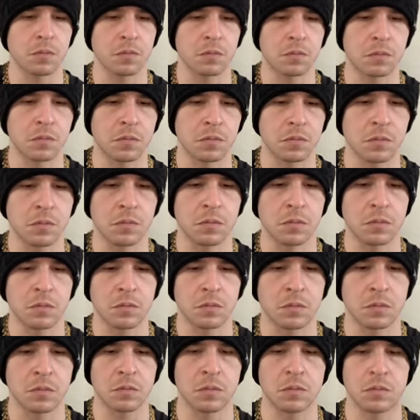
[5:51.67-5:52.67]

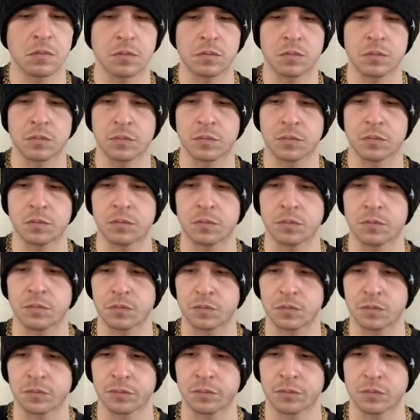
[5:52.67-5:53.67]

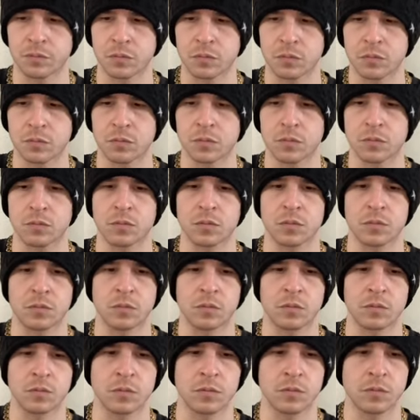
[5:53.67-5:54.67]

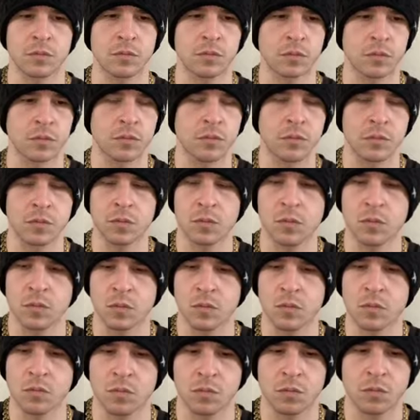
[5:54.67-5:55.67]

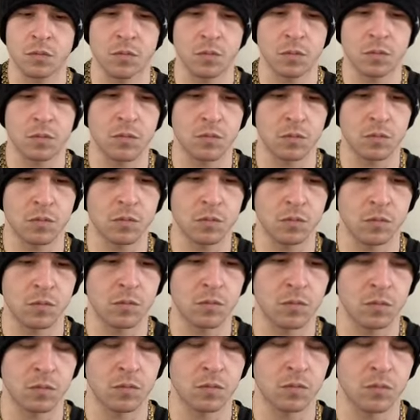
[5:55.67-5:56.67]

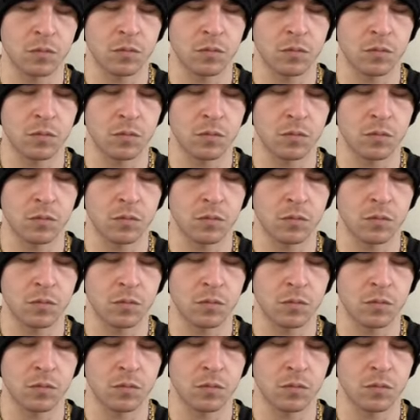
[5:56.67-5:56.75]
(no one is talking)